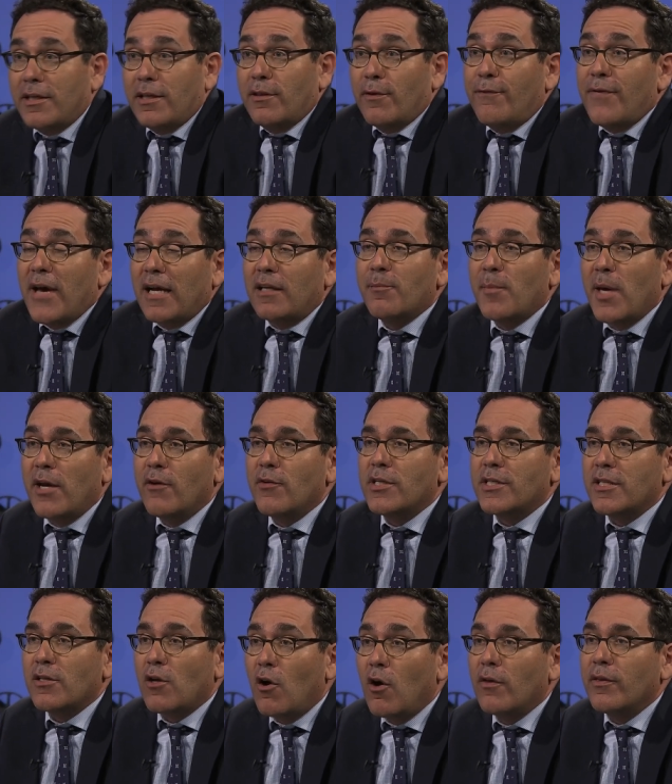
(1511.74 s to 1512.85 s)
The fact of the matter
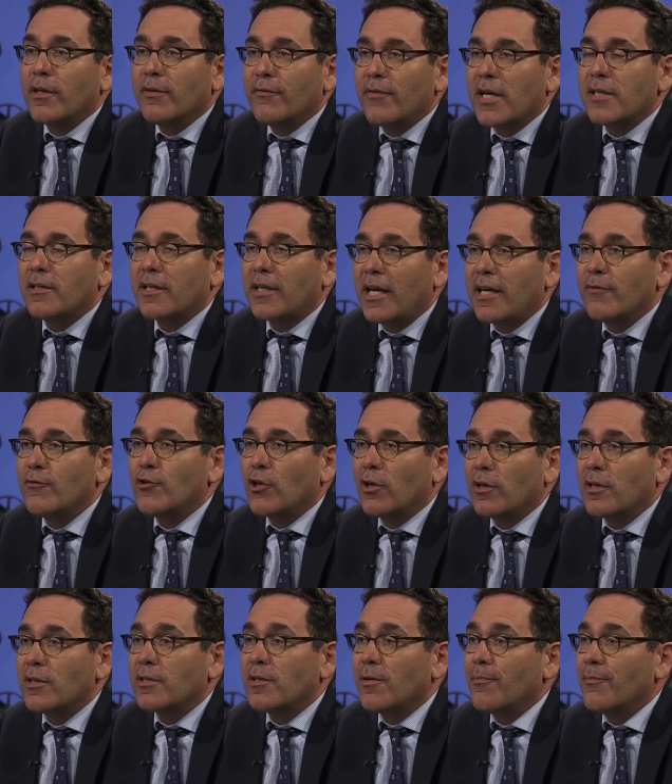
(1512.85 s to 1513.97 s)
is, is all the investigative
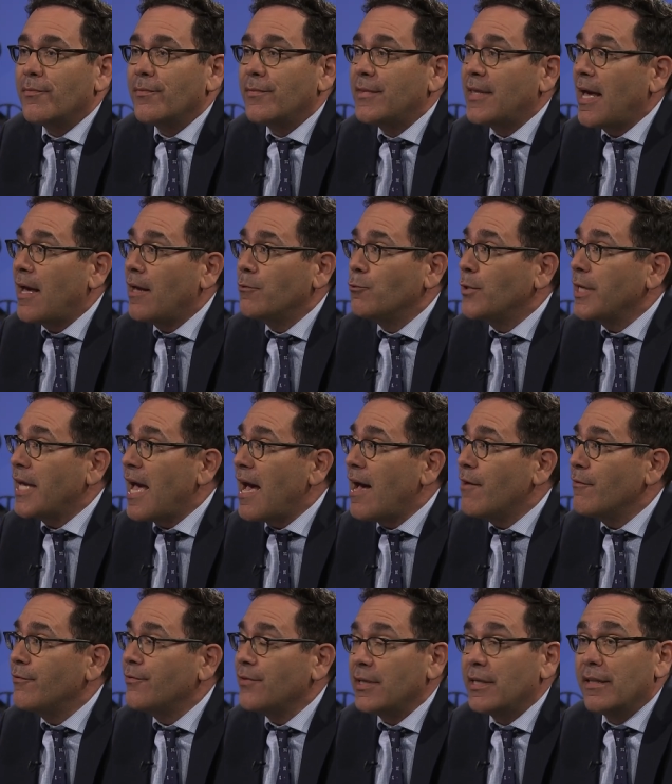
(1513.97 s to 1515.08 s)
journalism that we
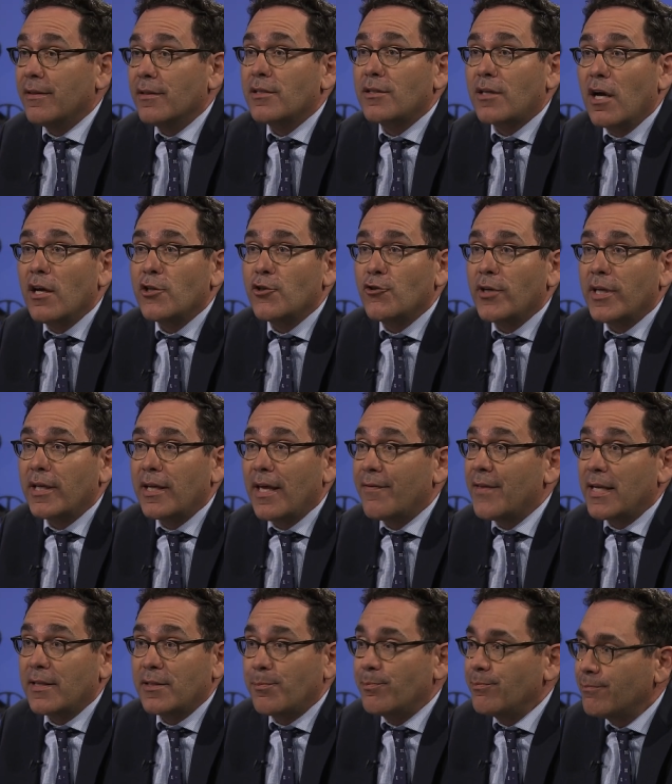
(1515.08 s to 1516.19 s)
have in this country and
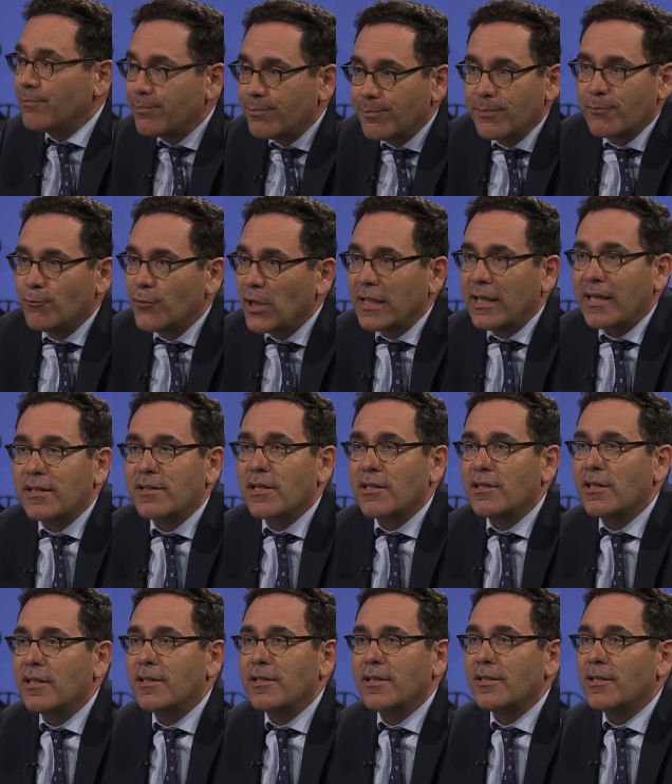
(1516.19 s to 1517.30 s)
that's really
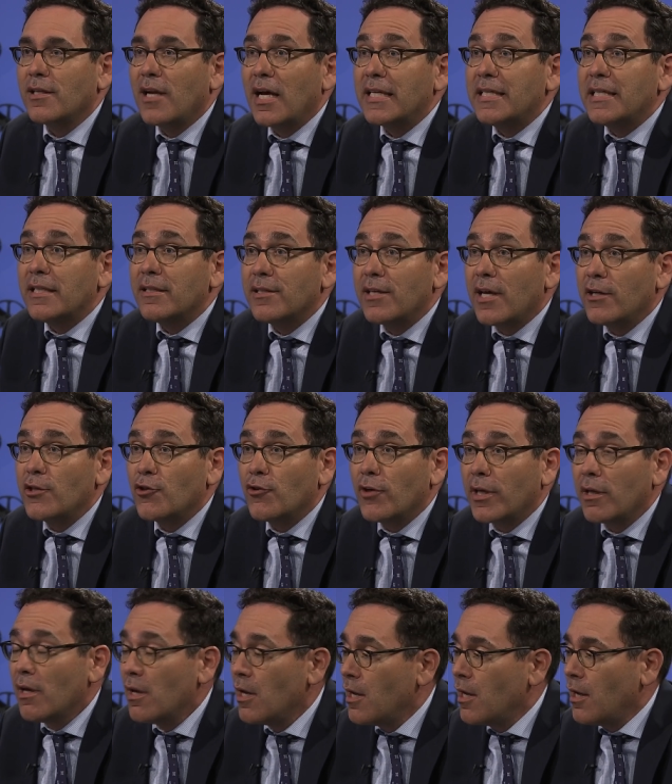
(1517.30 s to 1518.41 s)
existed since the 19th
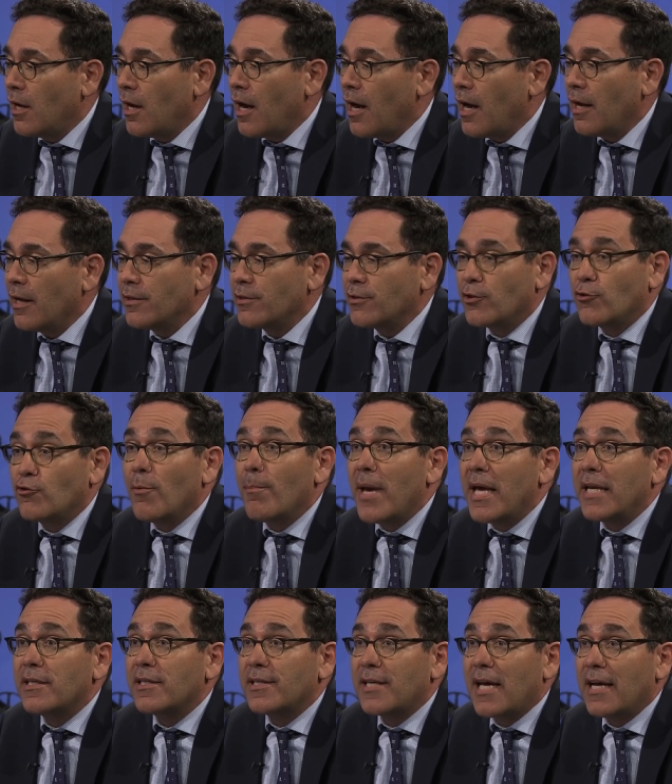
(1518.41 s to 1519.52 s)
century. Uh, it's a
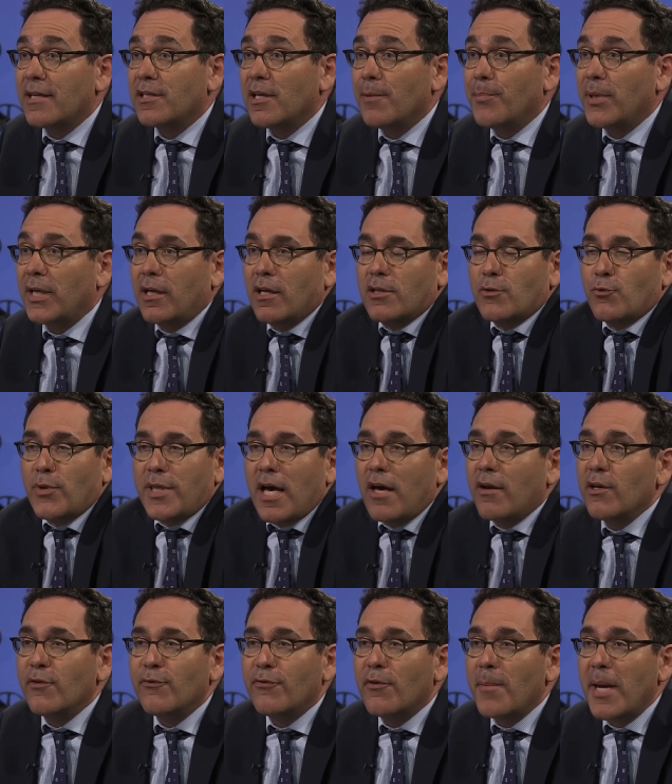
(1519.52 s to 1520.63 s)
tremendous asset because
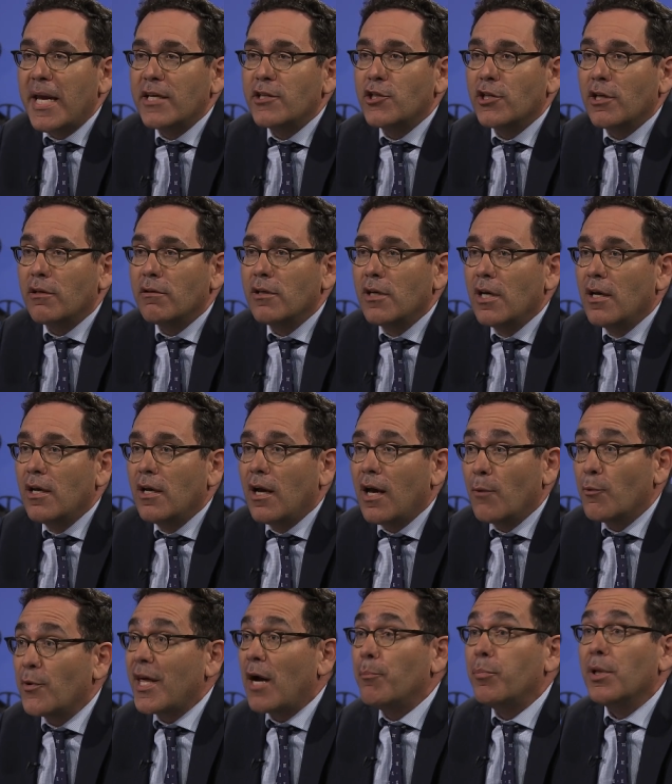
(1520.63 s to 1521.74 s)
without information and uh,
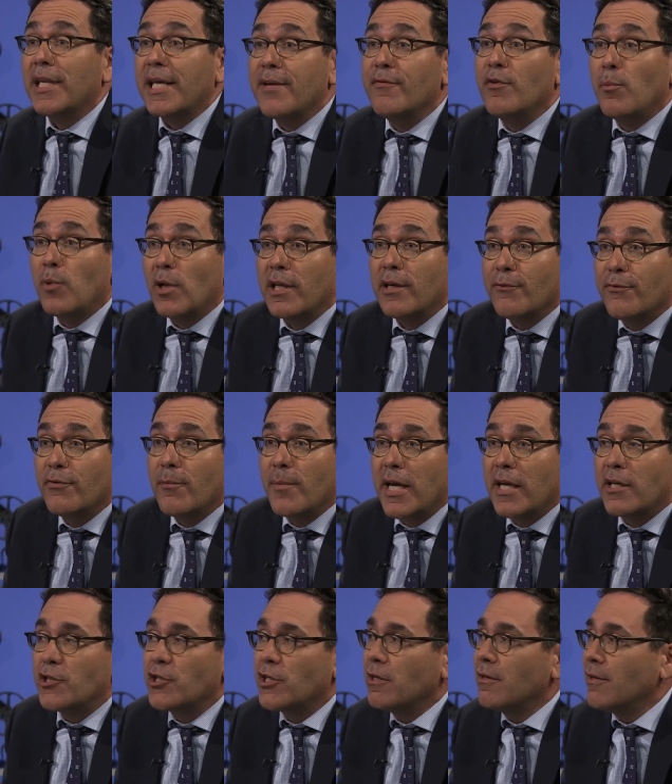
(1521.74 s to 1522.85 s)
without believable
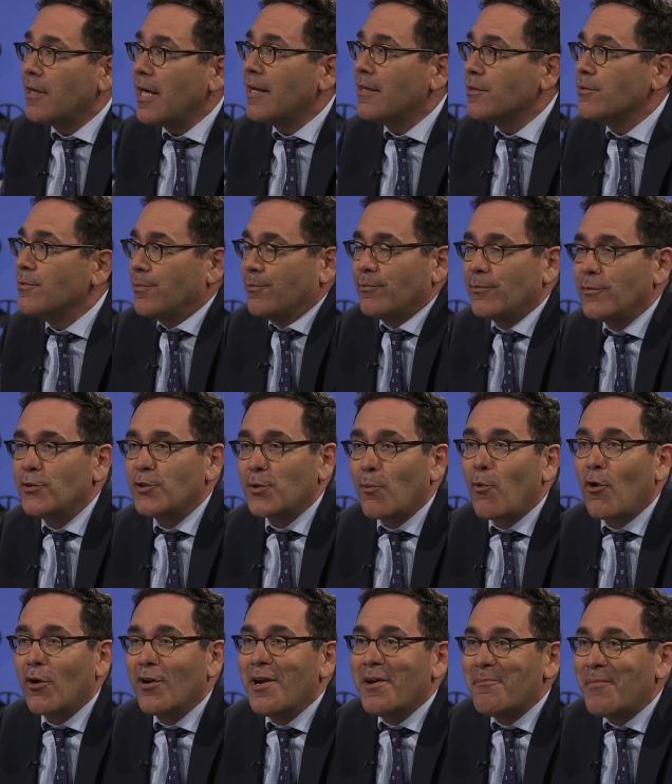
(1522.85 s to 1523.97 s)
information that is
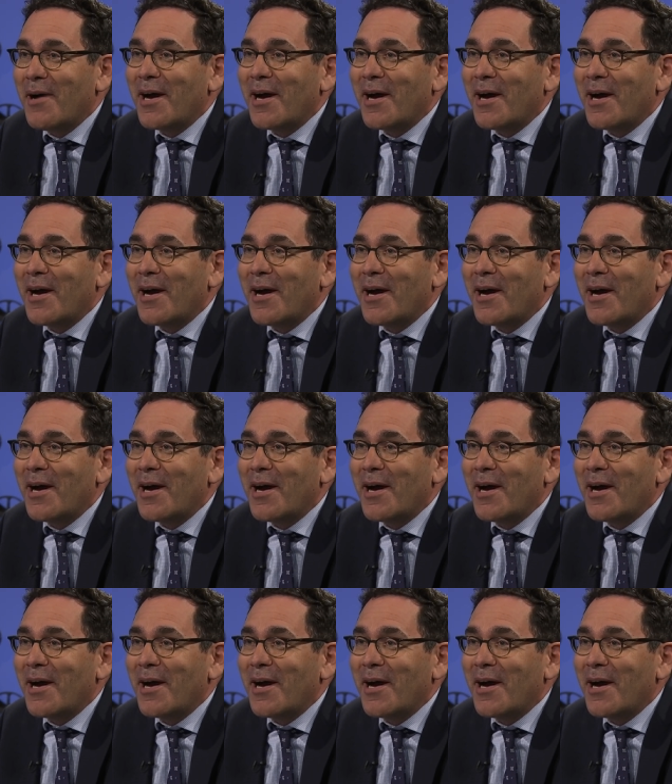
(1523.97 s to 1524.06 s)
supported